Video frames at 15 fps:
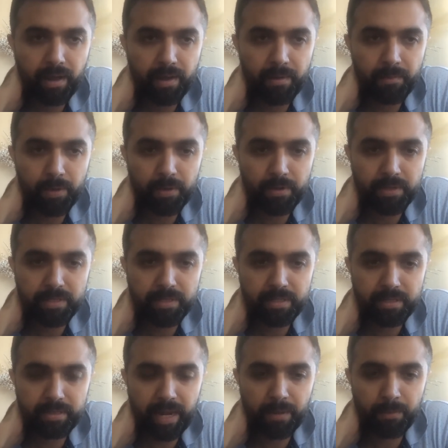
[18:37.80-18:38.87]

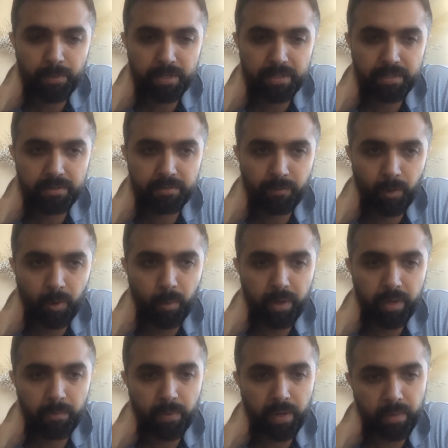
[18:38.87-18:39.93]
because that person is
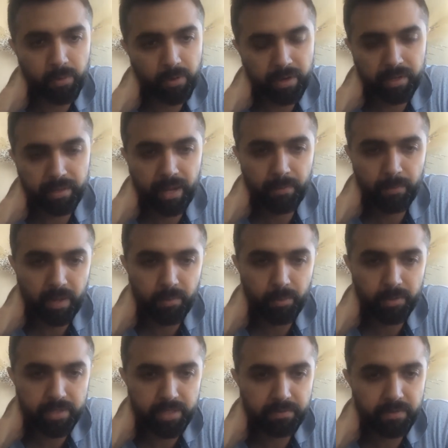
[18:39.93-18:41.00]
following a playbook, and that
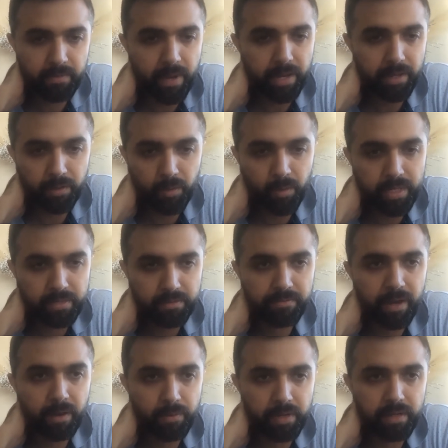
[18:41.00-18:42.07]
playbook is given by you as a
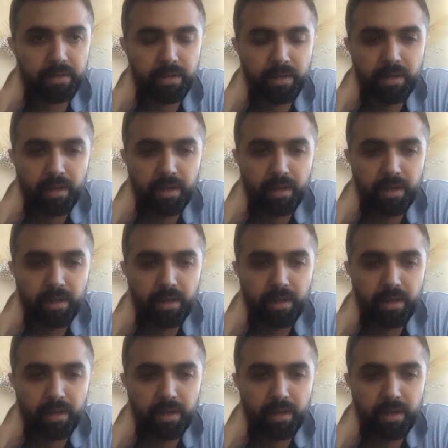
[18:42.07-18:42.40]
founder,